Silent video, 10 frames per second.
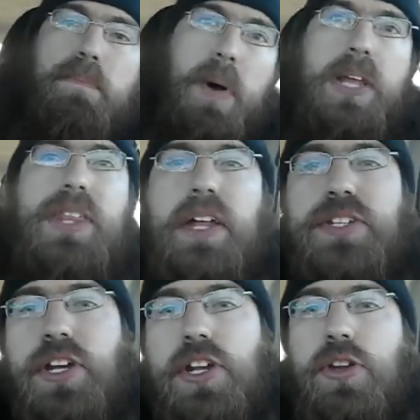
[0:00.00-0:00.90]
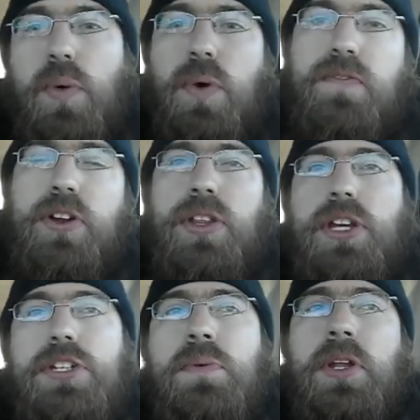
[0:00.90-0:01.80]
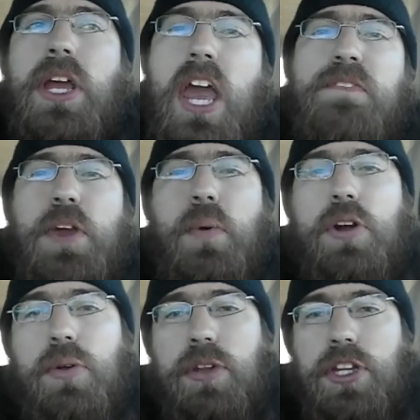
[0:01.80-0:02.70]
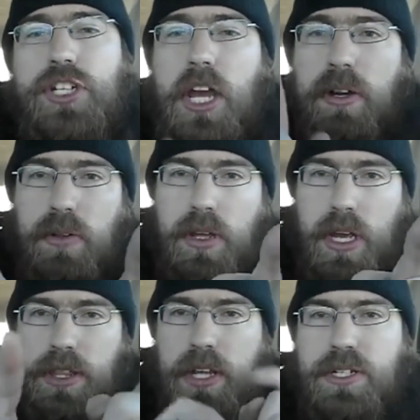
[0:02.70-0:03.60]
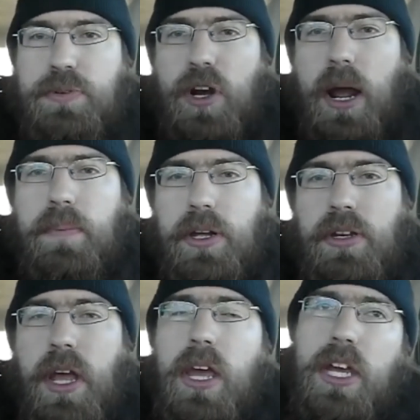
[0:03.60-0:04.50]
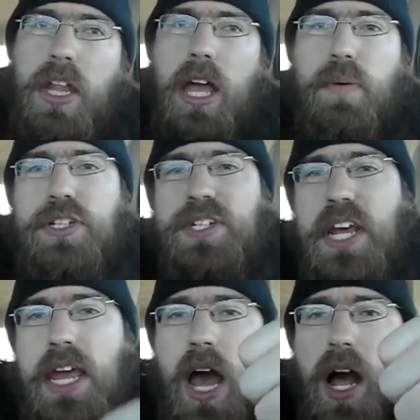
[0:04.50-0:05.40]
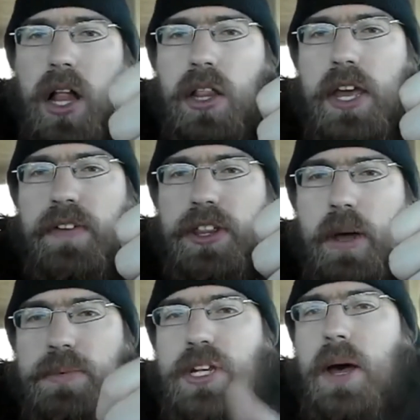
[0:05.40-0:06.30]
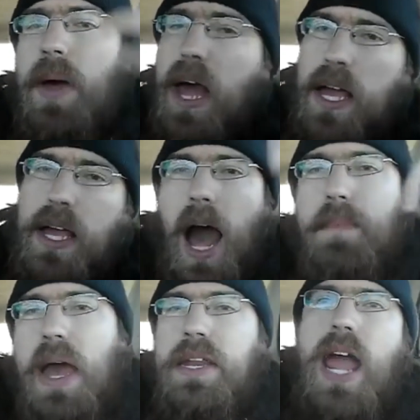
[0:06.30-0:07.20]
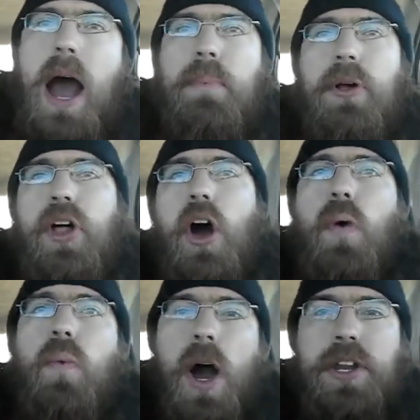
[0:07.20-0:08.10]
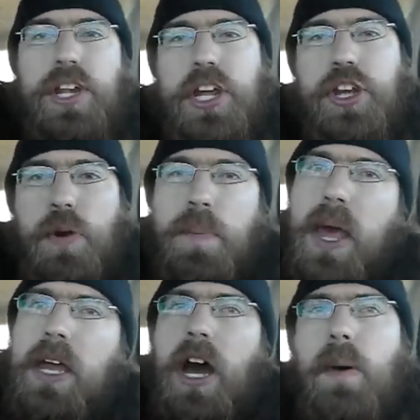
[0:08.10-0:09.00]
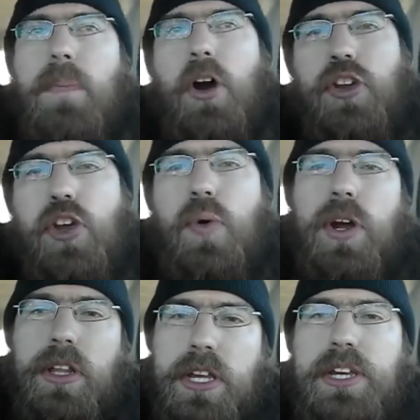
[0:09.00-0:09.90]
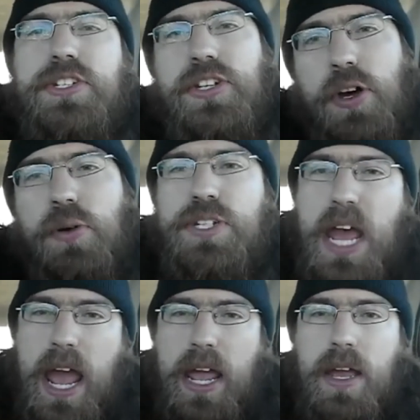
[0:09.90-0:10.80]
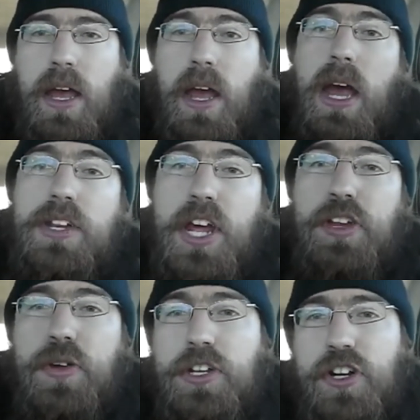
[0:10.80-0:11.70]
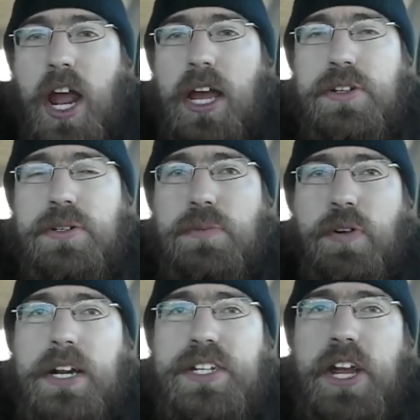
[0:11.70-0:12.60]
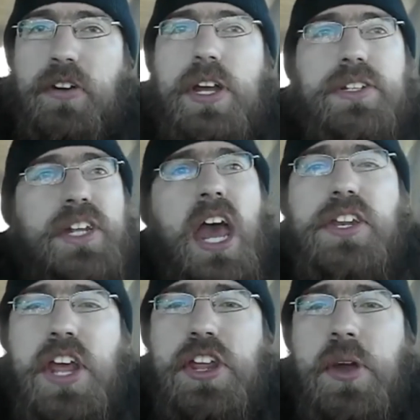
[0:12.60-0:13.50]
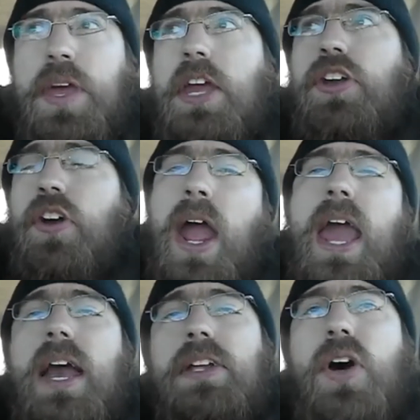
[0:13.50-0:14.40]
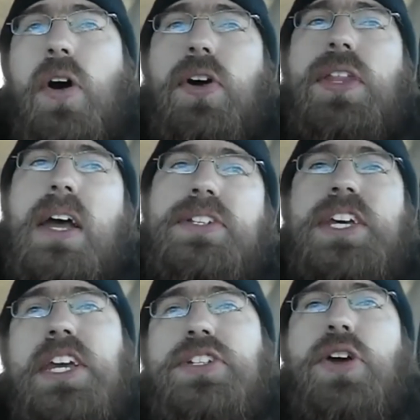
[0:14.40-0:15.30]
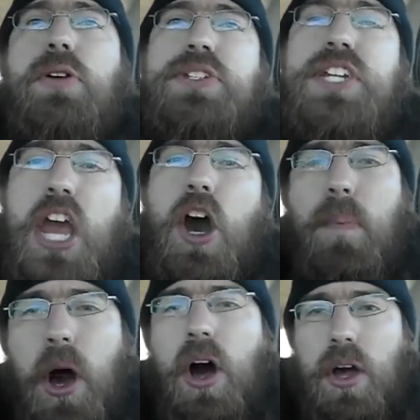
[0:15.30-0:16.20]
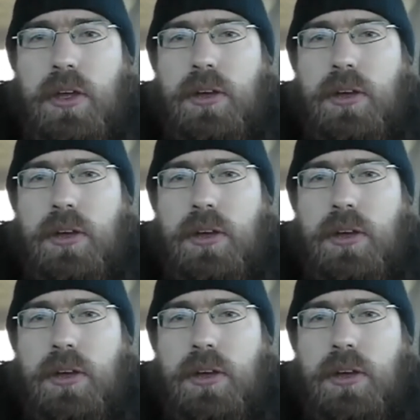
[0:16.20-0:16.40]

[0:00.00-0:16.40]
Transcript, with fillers: But that's going to do it for this one. If you are new to the channel, hit that subscribe button. You like what you see? Leave a thumbs up. Comment down below, what did you pick up on New Release Tuesday? Did you get your hands on some Criterions? Did you get your hands on that T two Steelbook?